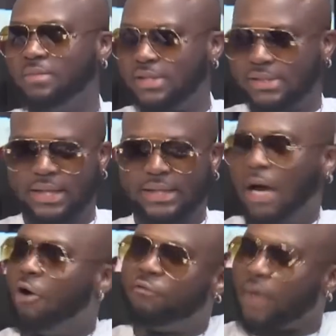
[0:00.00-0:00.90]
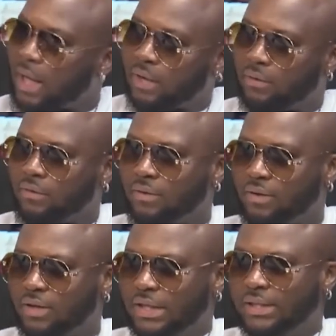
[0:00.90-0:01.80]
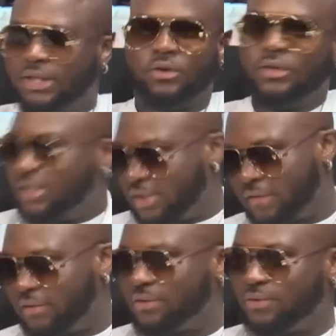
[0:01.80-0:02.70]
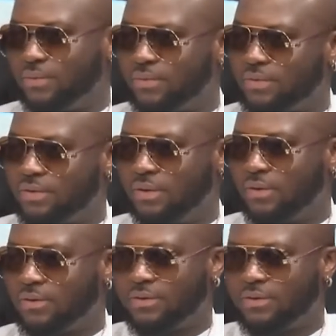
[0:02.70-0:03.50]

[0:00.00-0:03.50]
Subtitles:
mean saying yeah, I'll fire, no, they don't deserve it too, you know.